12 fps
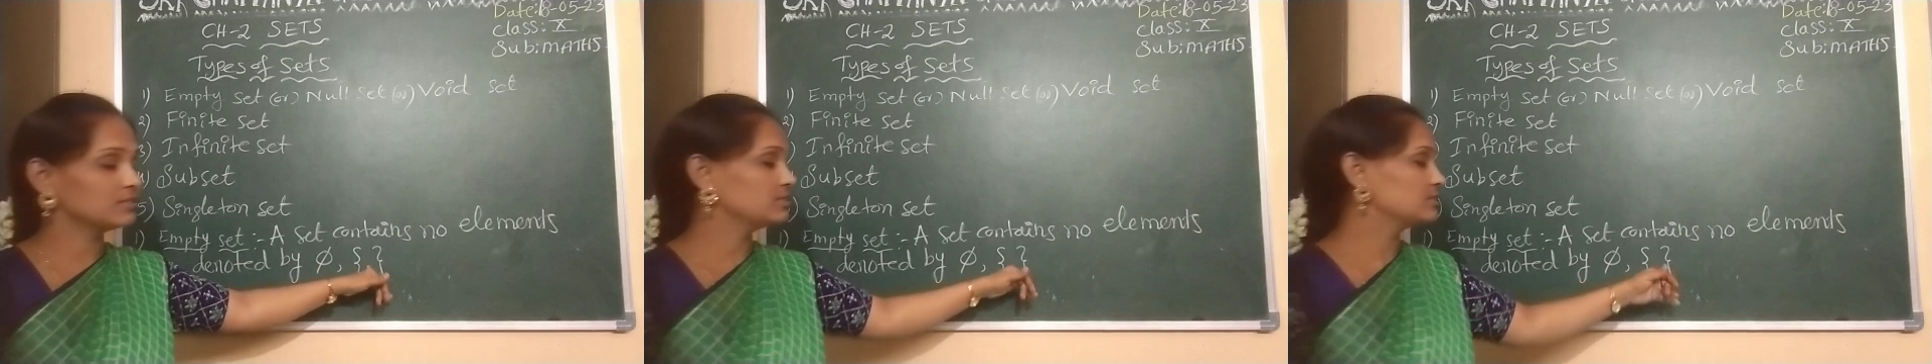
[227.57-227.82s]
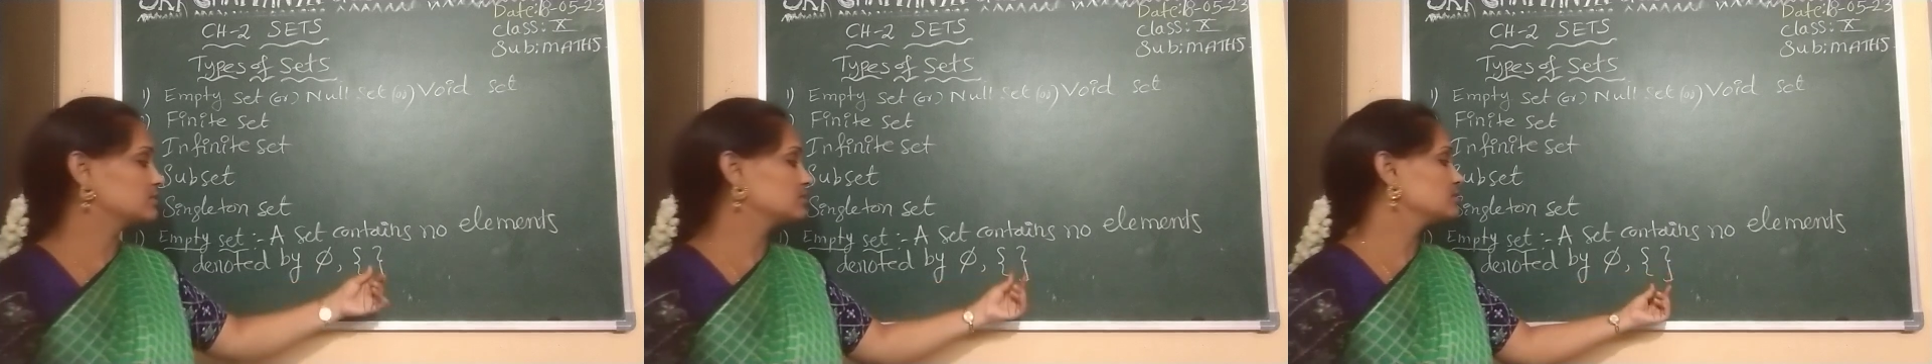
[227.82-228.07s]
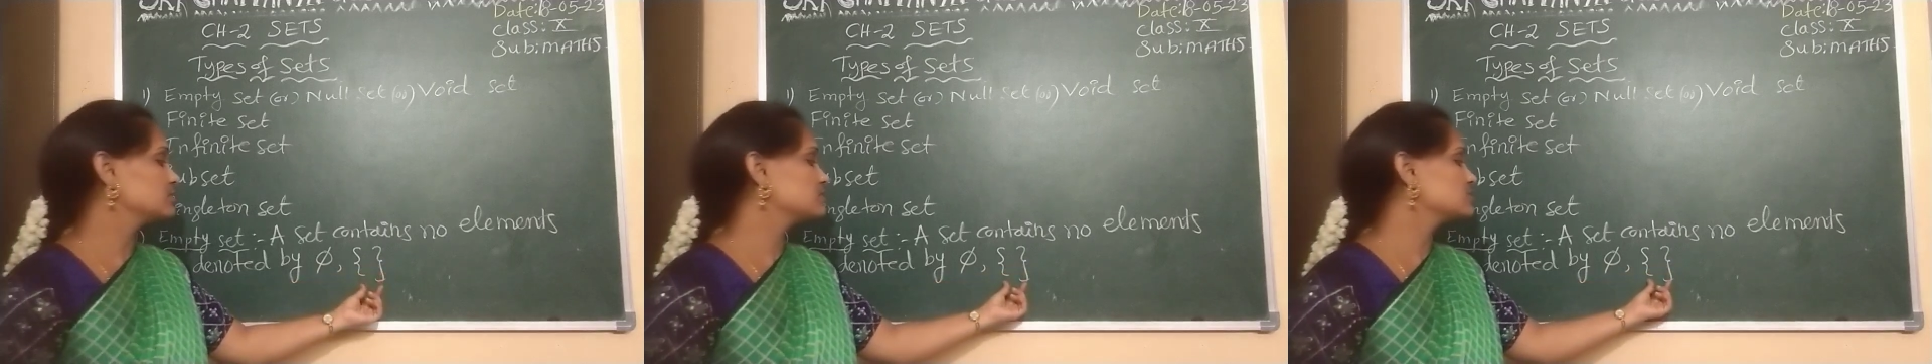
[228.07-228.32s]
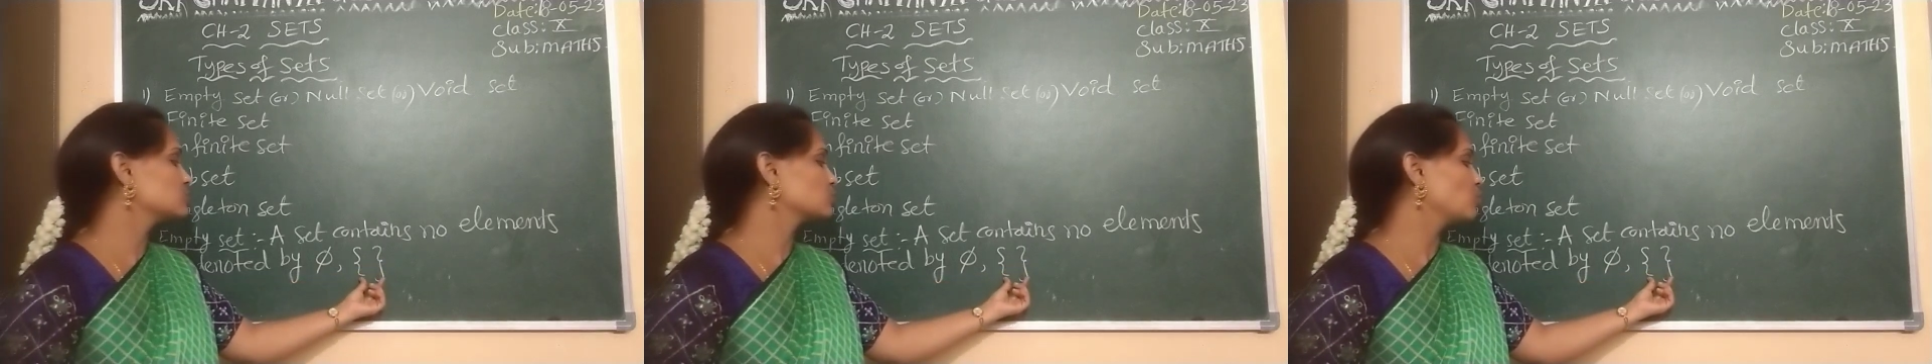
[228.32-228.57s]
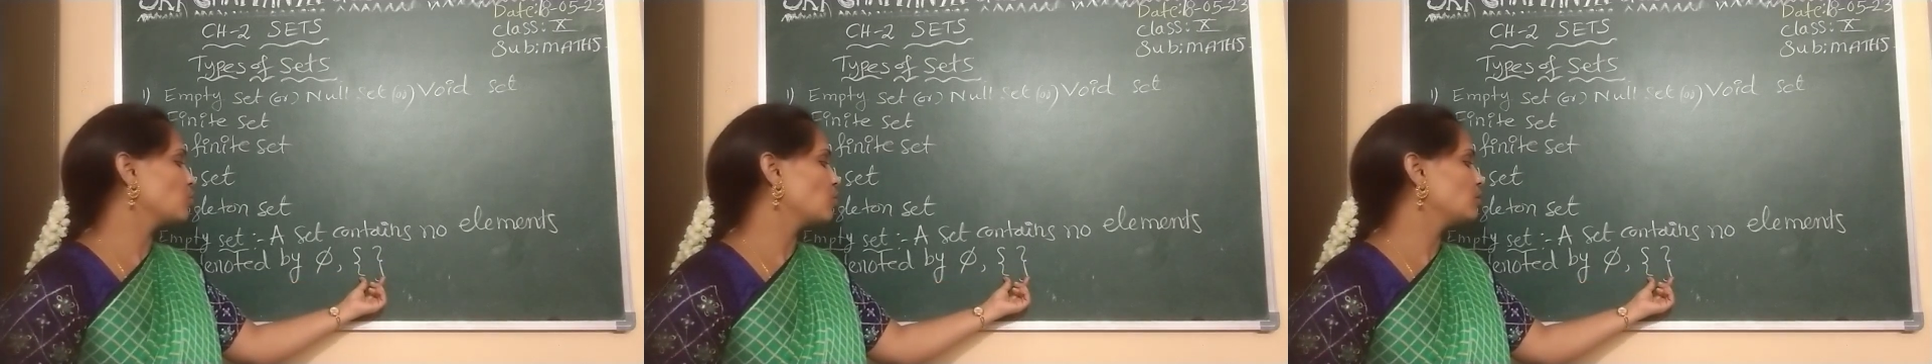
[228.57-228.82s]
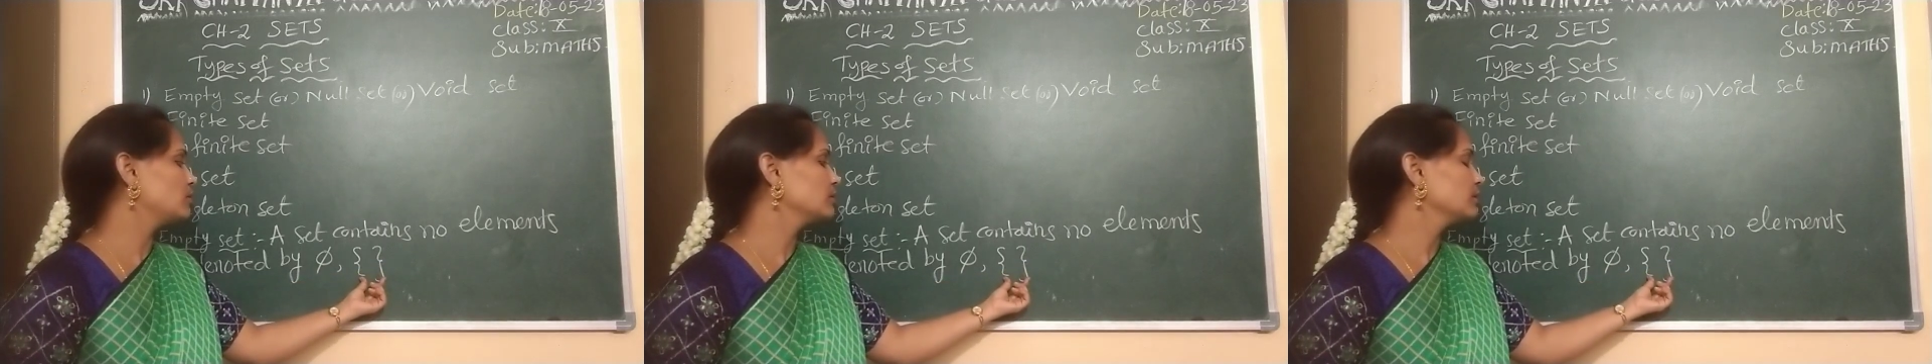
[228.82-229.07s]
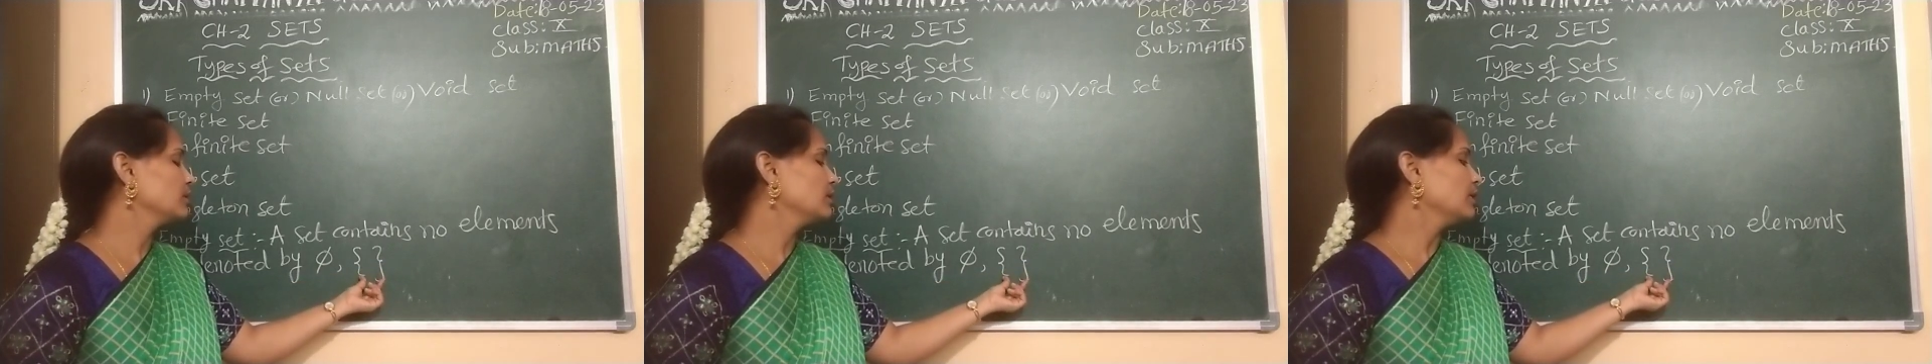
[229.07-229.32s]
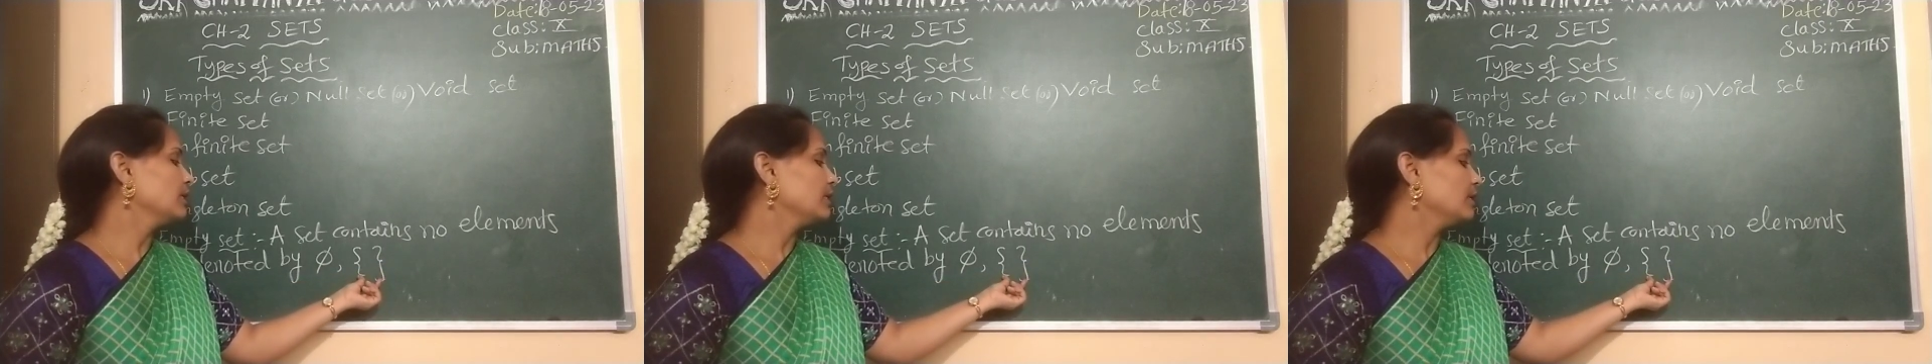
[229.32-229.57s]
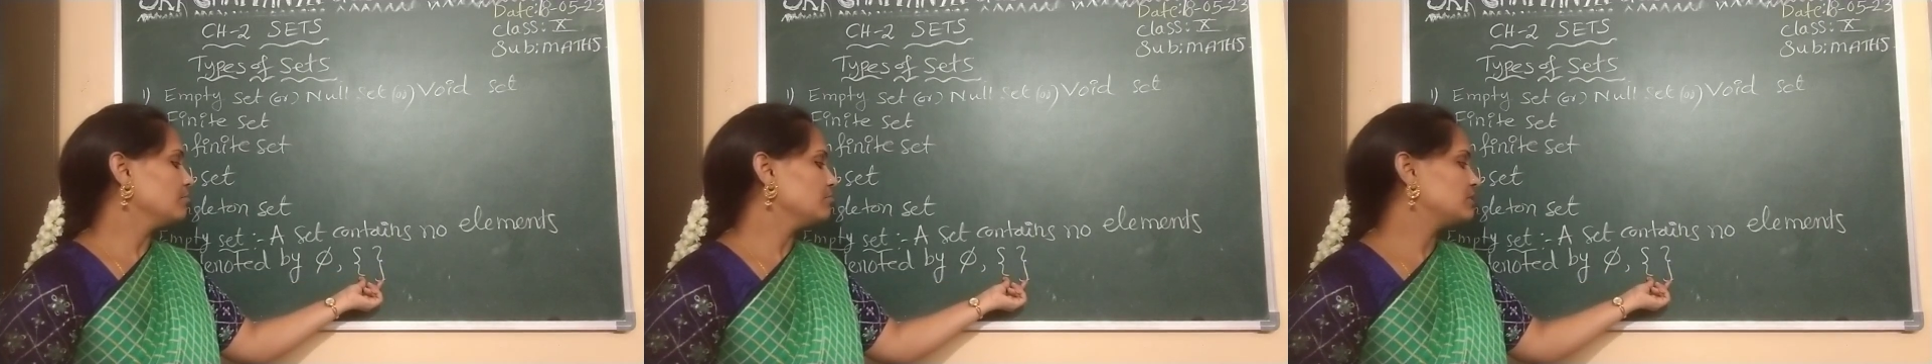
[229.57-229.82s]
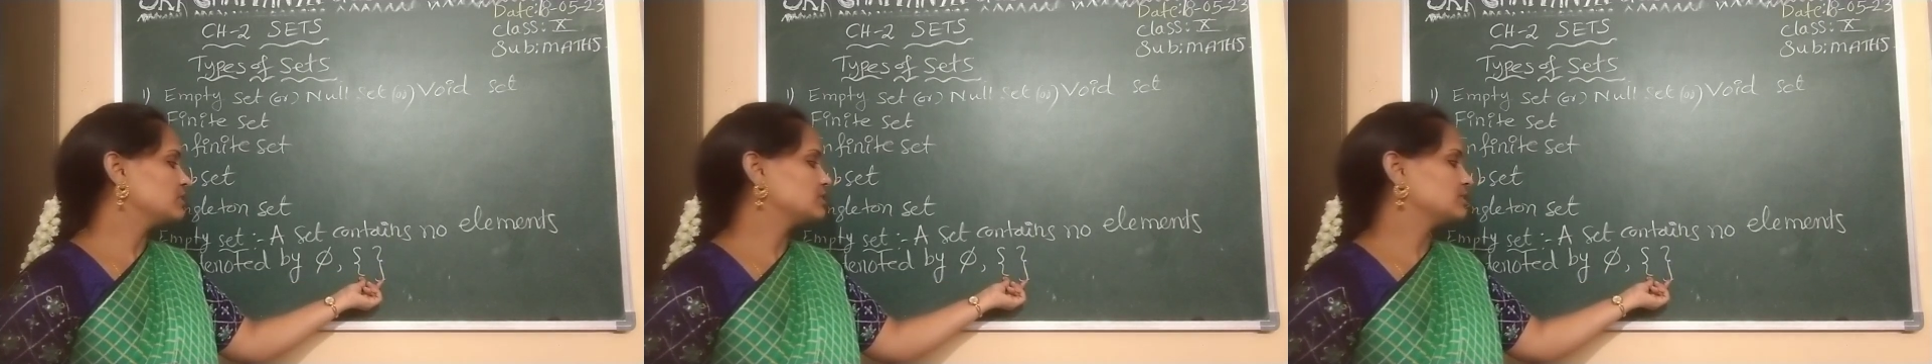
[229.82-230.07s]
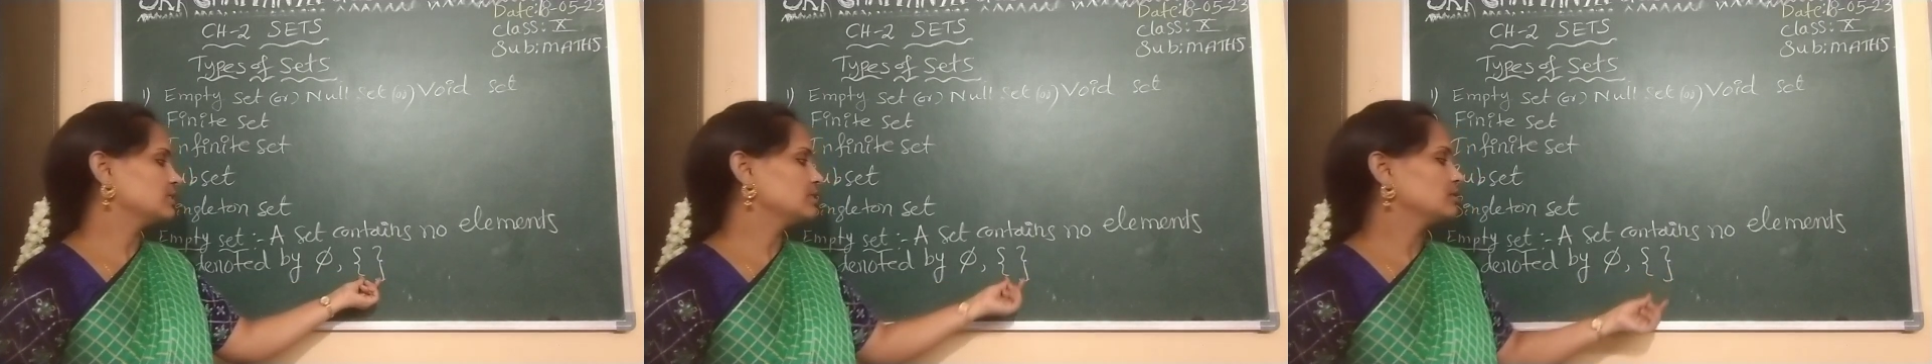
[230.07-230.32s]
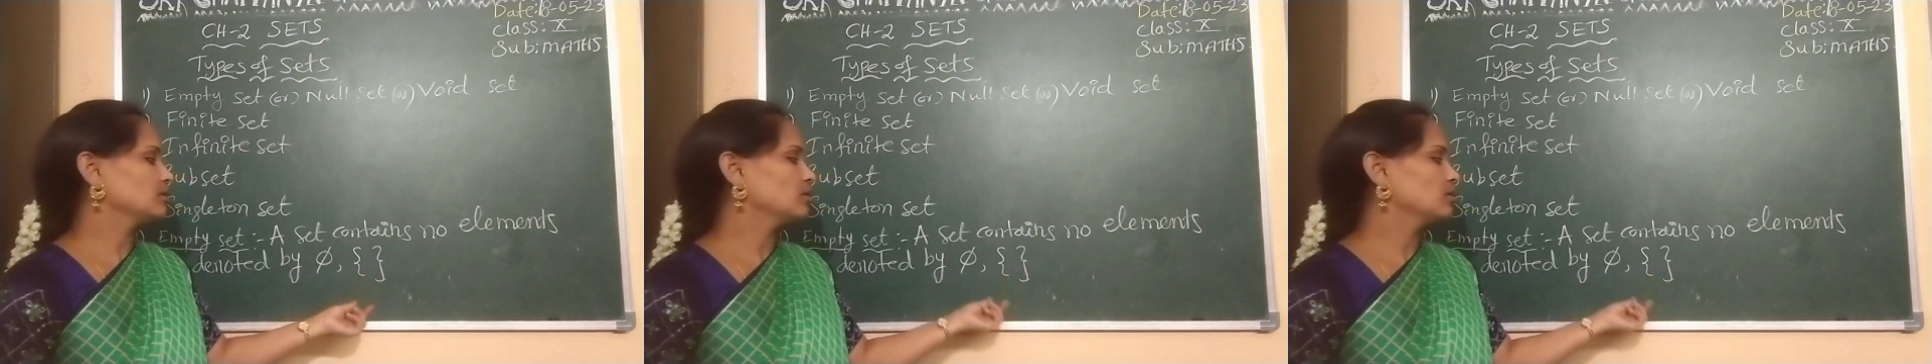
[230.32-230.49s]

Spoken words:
this is called empty set